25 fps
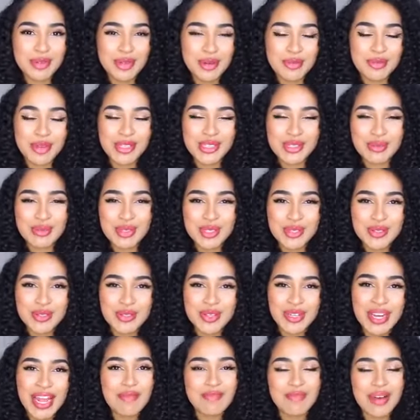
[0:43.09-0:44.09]
join my summer
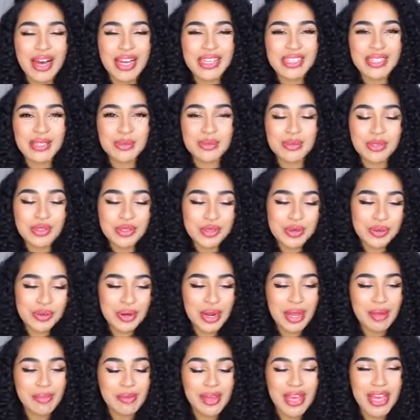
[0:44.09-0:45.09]
squad by
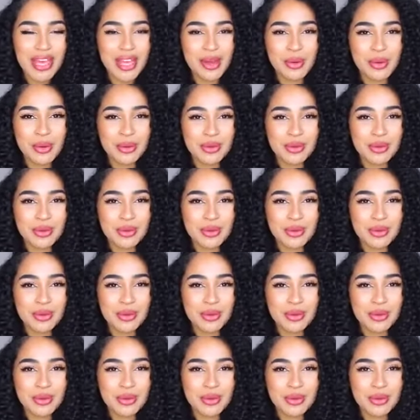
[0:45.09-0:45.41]
subscribing.